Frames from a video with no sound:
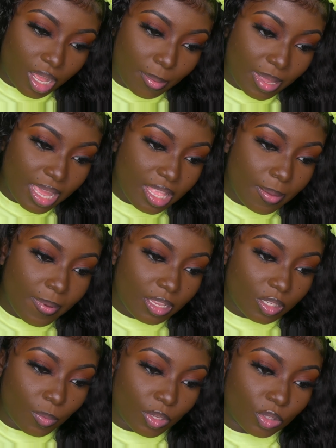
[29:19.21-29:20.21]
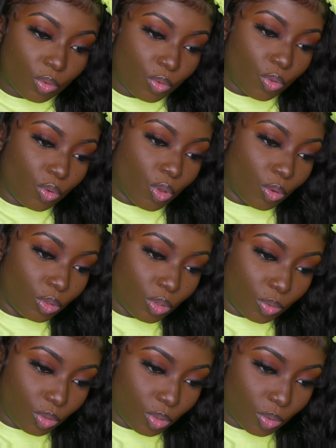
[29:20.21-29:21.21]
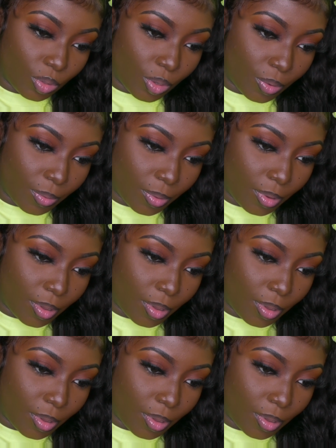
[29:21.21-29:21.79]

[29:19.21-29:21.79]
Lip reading: I mean, it depends on what school you go to too, though.